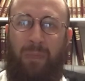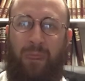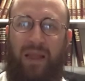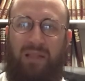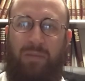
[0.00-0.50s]

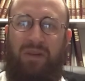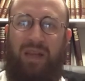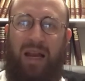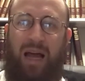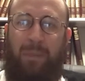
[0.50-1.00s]
is something
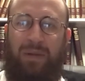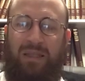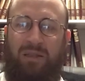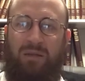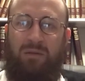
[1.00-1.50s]
that
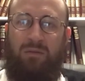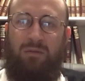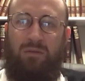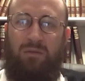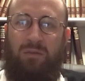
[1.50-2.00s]
happens
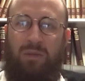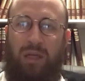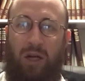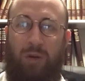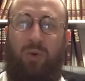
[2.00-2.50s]

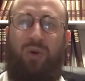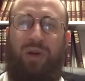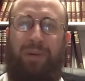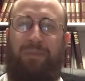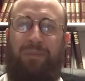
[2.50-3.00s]
in a
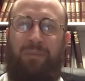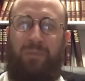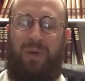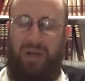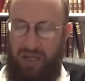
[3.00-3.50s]
community,
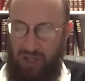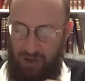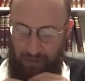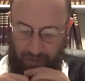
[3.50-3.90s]
in a nation.